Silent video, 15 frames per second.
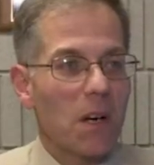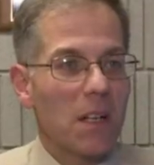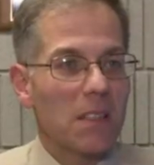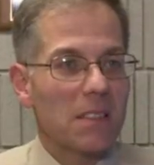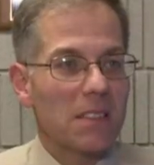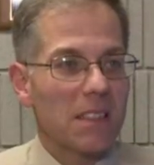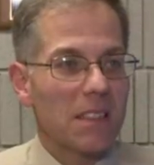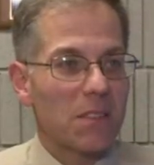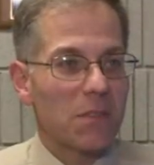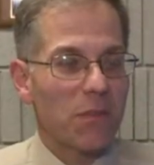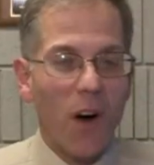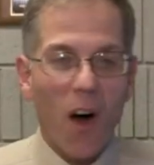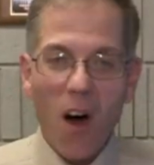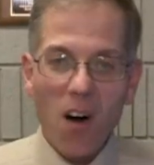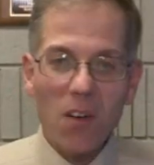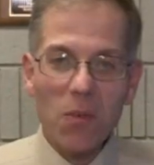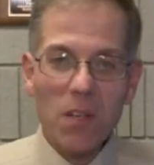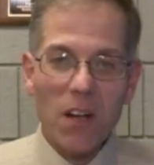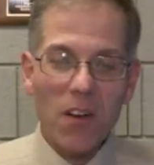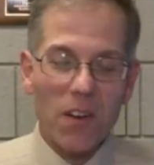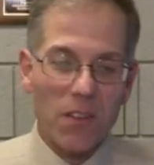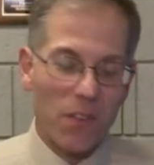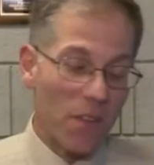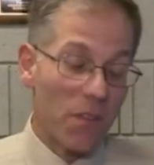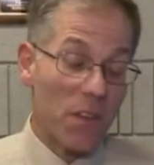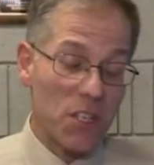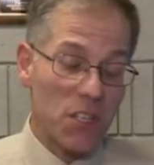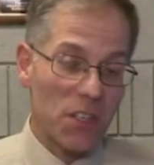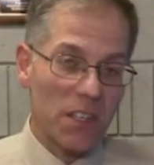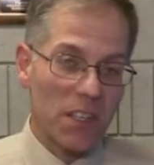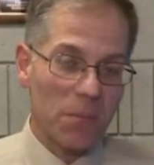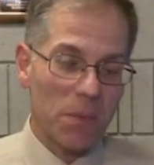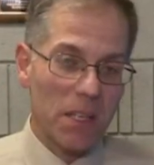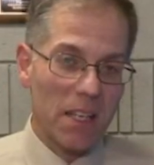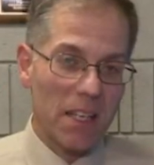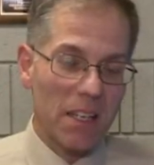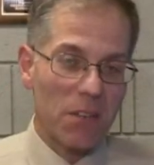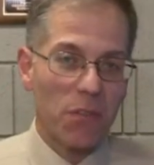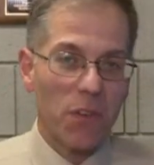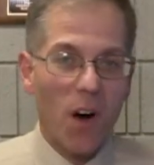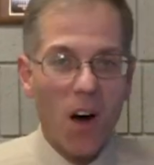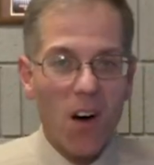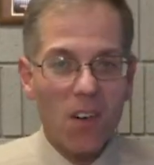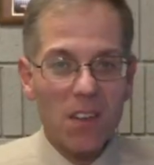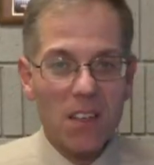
uh, it's fall. We are officially beginning fall,